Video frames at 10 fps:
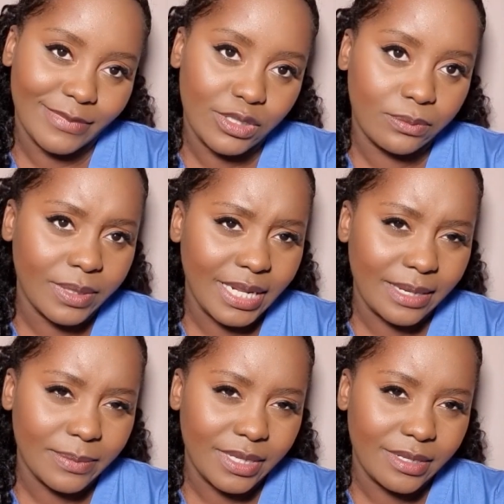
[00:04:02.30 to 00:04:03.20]
Don't be
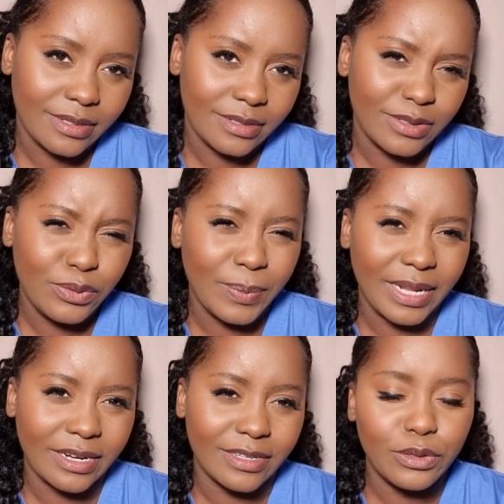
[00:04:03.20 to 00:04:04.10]
like me do
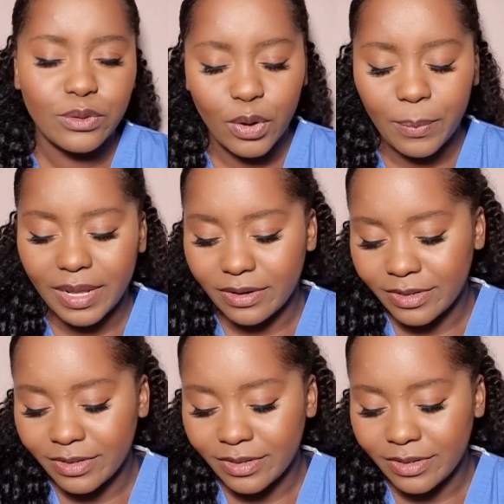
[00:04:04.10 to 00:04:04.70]
better. You know better.